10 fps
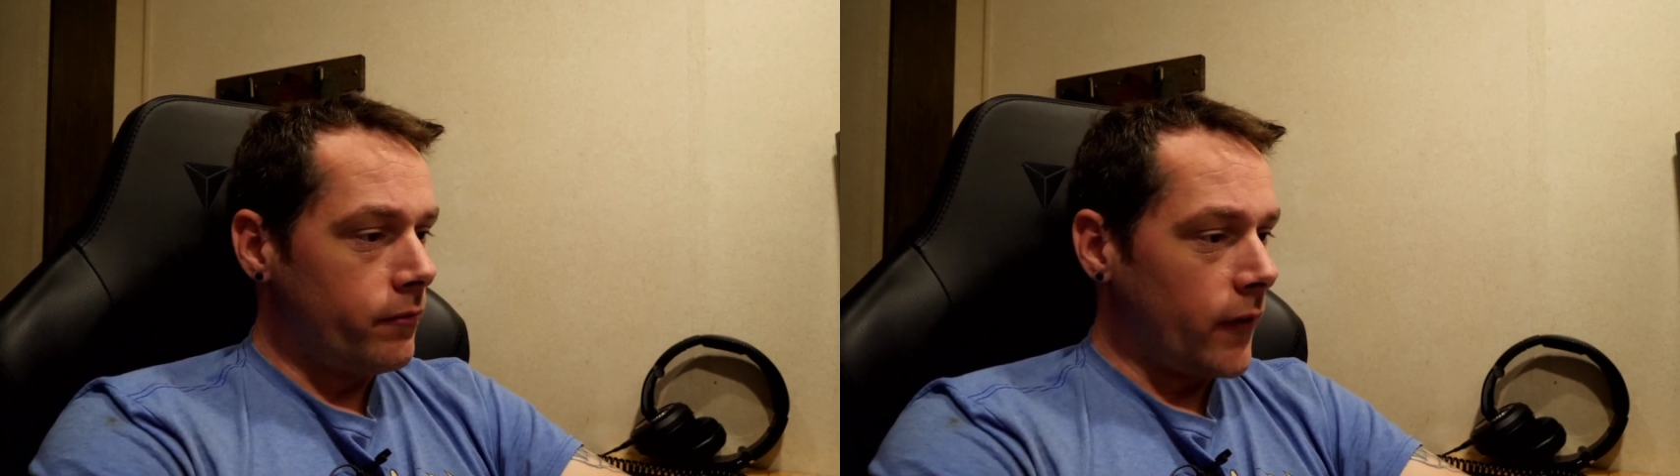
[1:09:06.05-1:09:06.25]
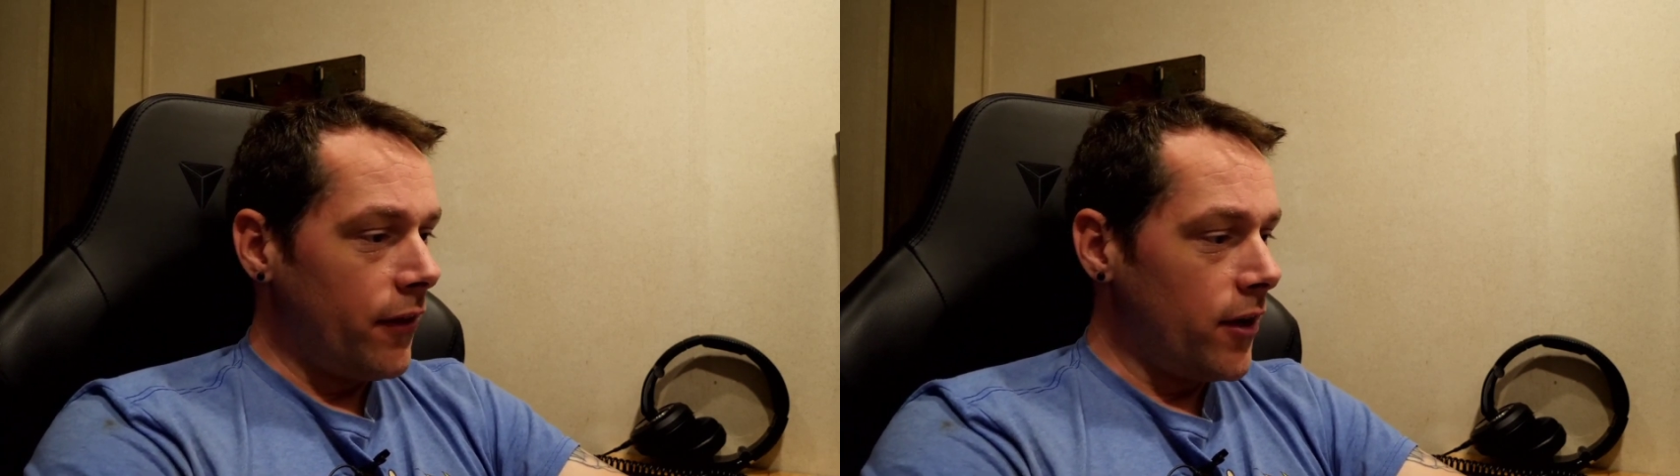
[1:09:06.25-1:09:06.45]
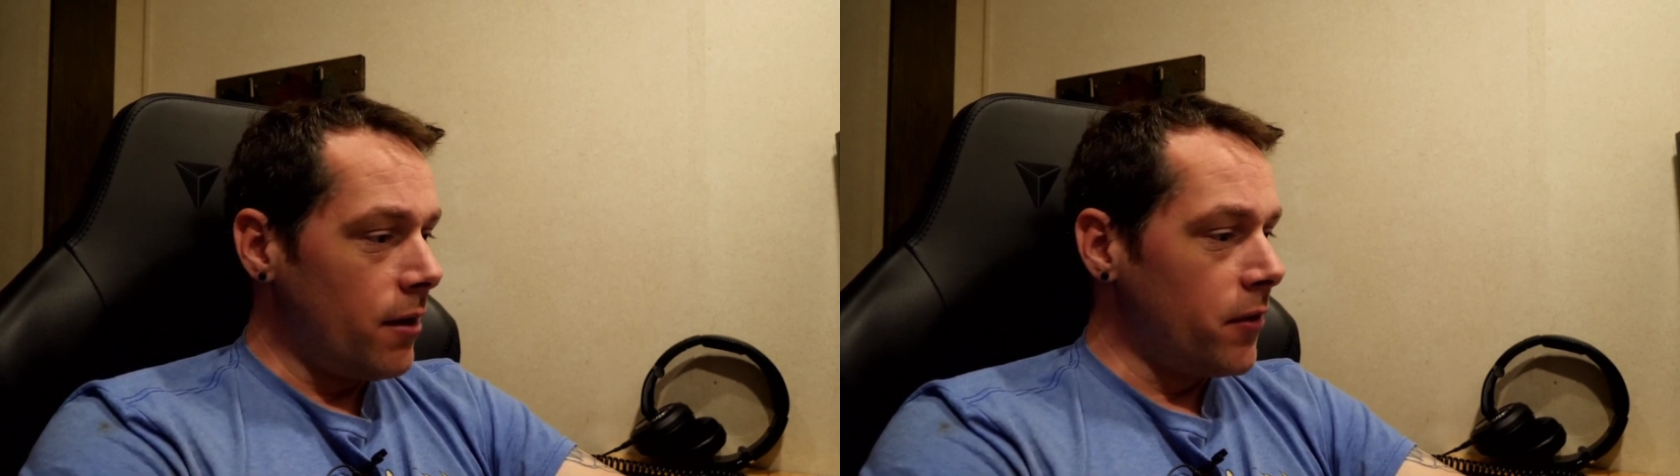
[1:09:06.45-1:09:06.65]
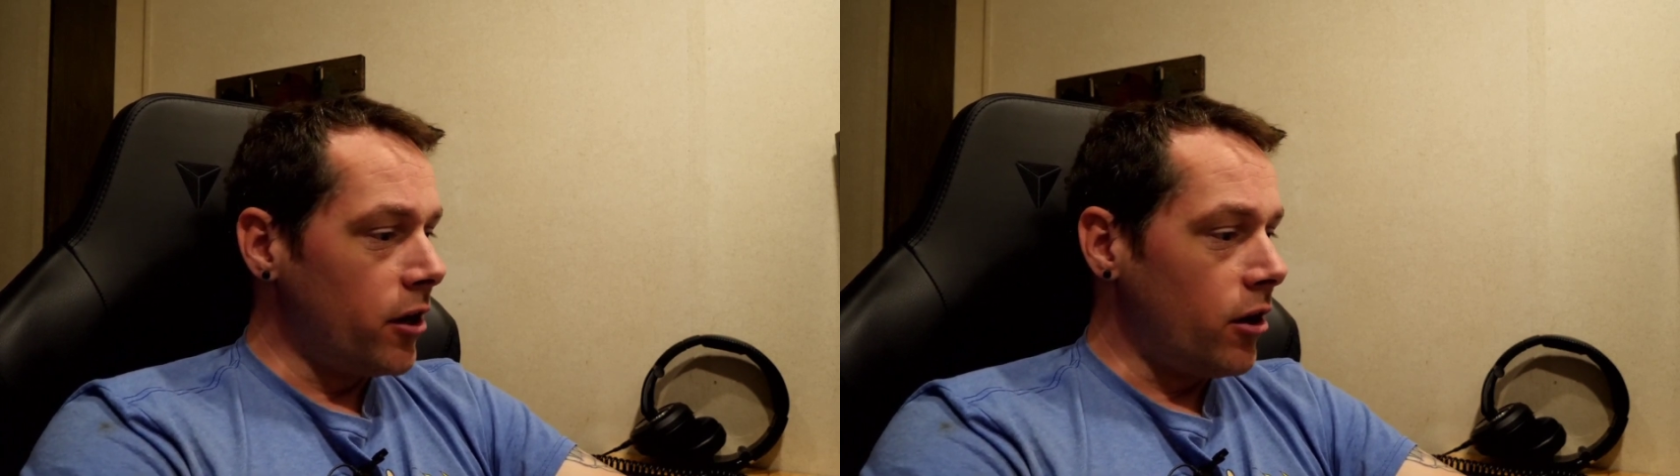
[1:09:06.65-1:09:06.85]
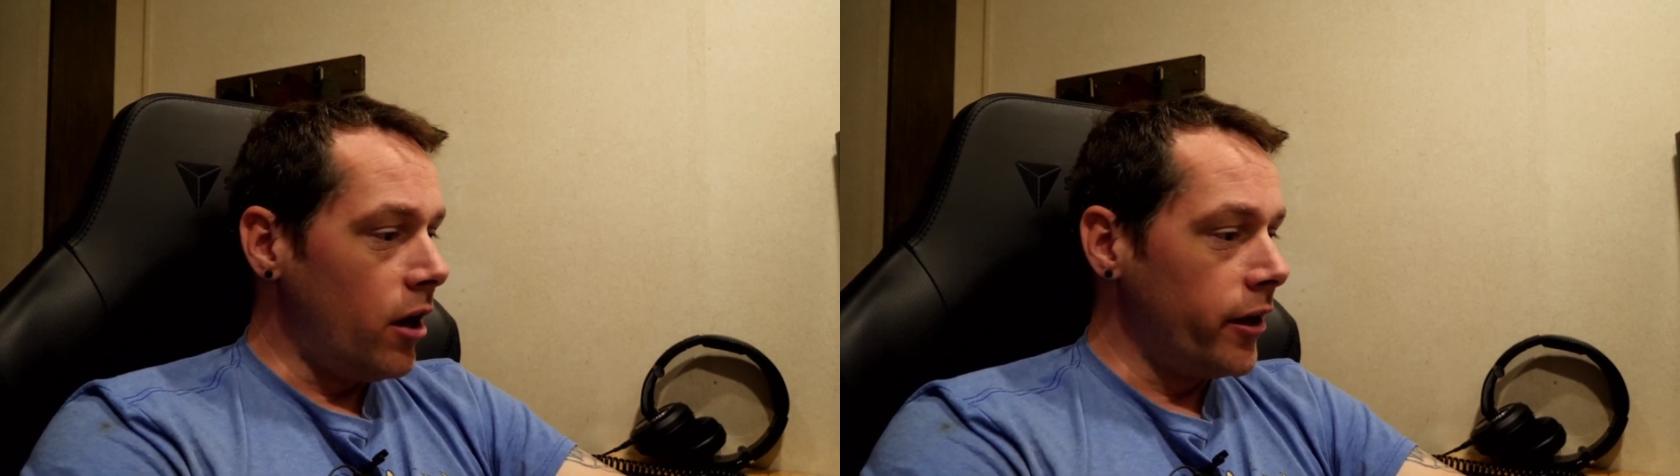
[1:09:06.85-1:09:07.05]
I think I'm going to
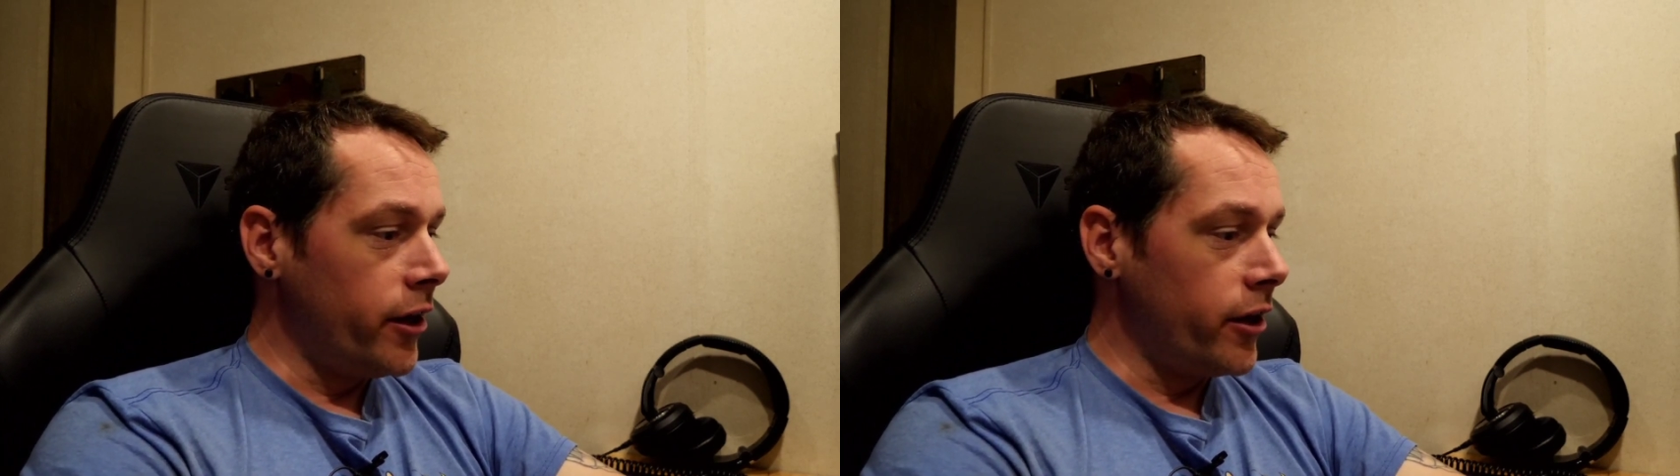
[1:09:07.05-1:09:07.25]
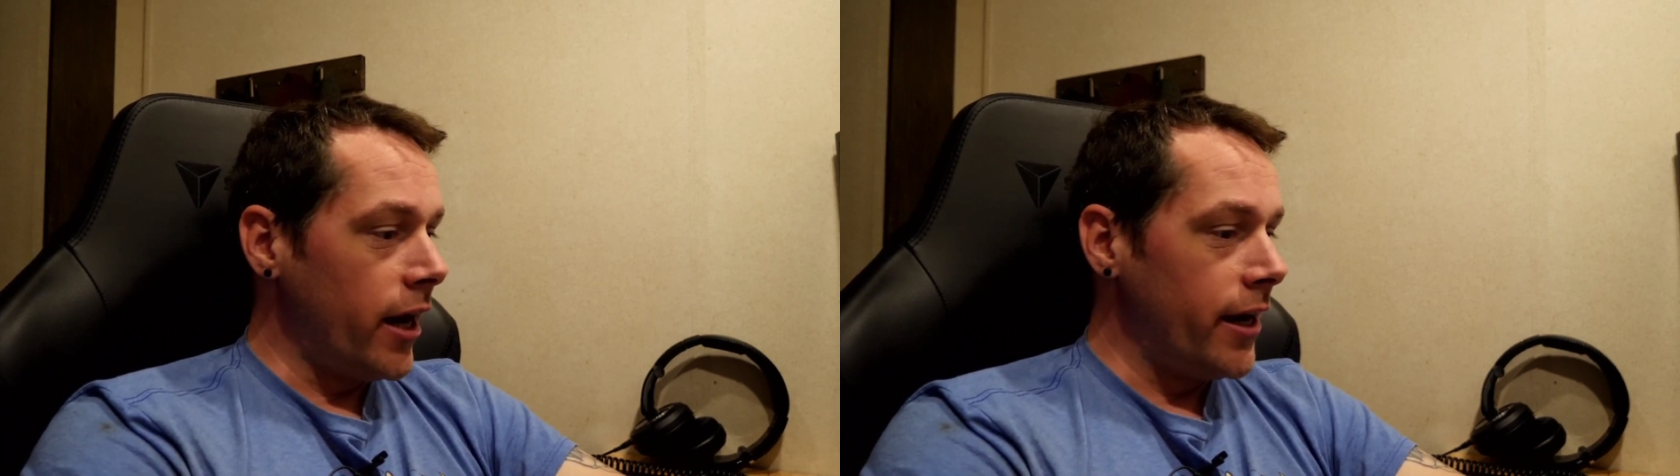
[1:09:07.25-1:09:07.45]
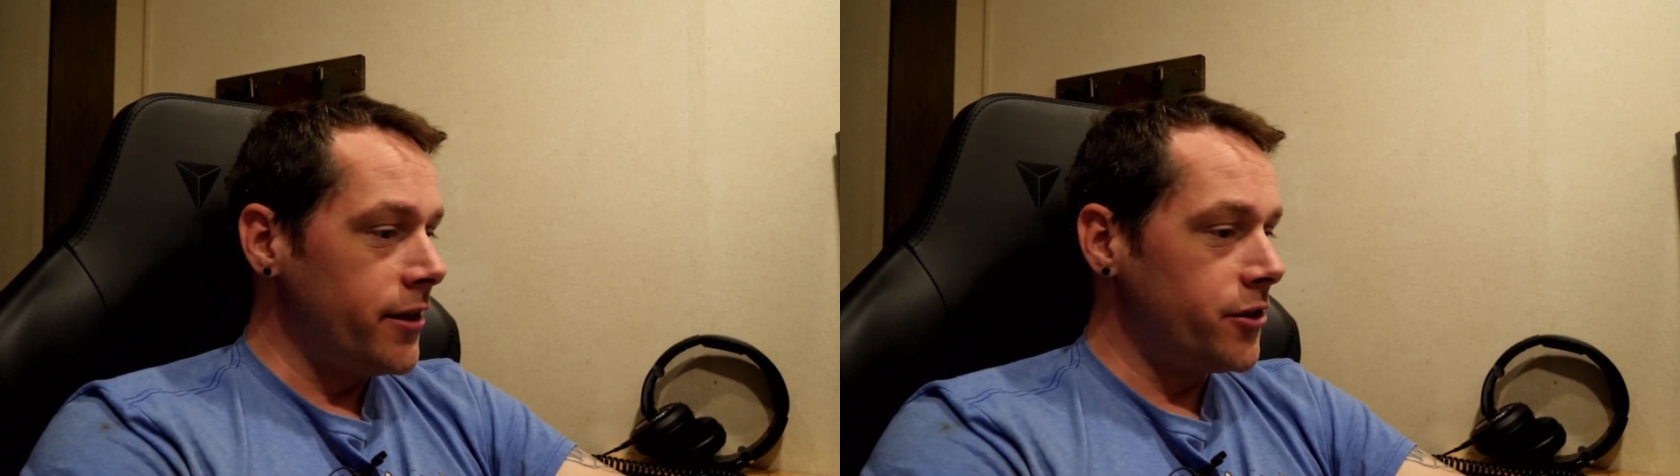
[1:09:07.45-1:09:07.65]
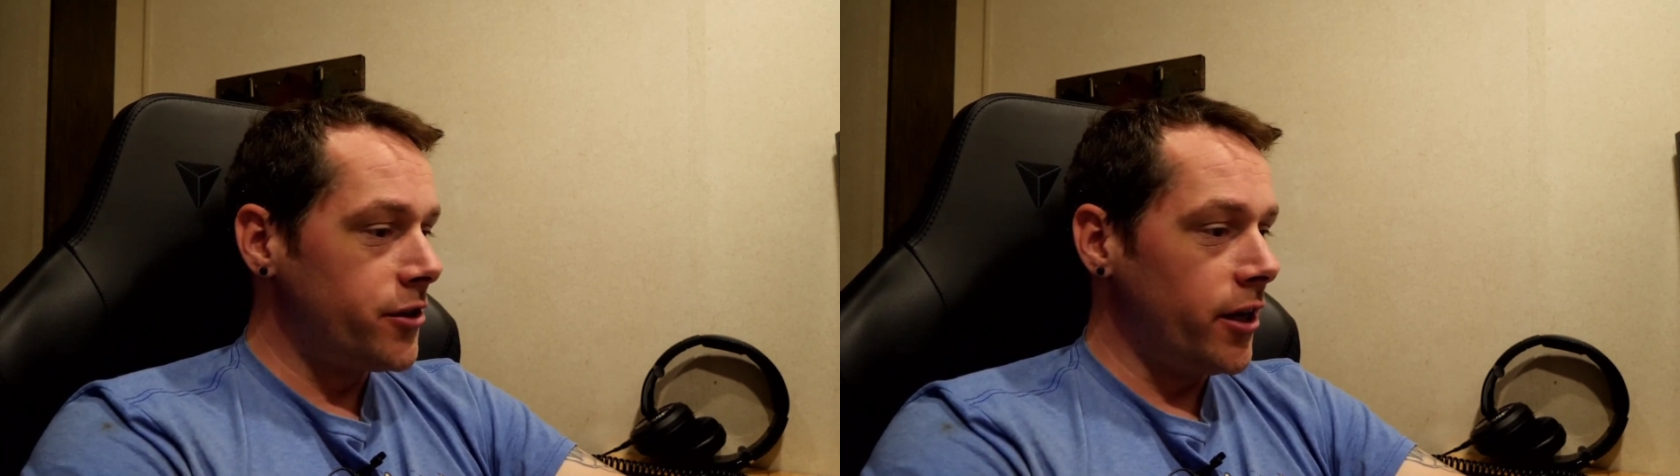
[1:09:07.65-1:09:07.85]
call it here, guys.